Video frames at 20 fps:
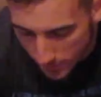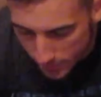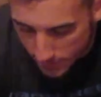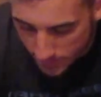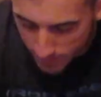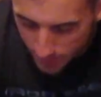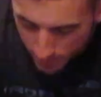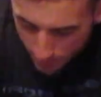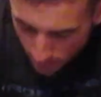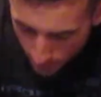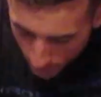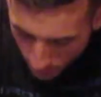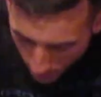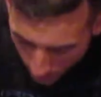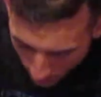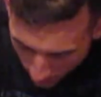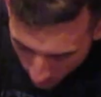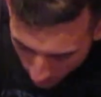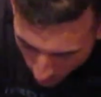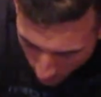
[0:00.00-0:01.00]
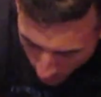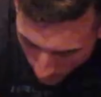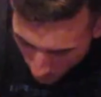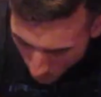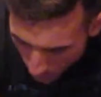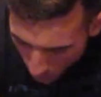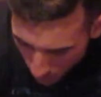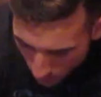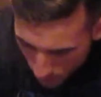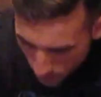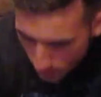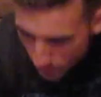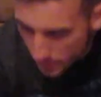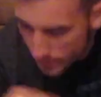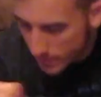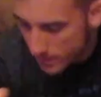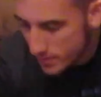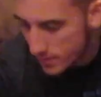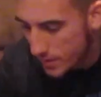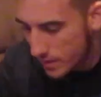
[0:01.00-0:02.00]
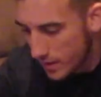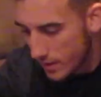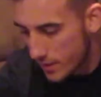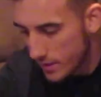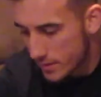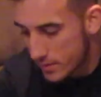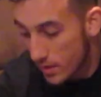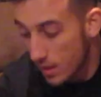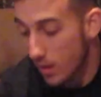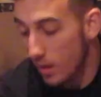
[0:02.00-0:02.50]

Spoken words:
I think that is it.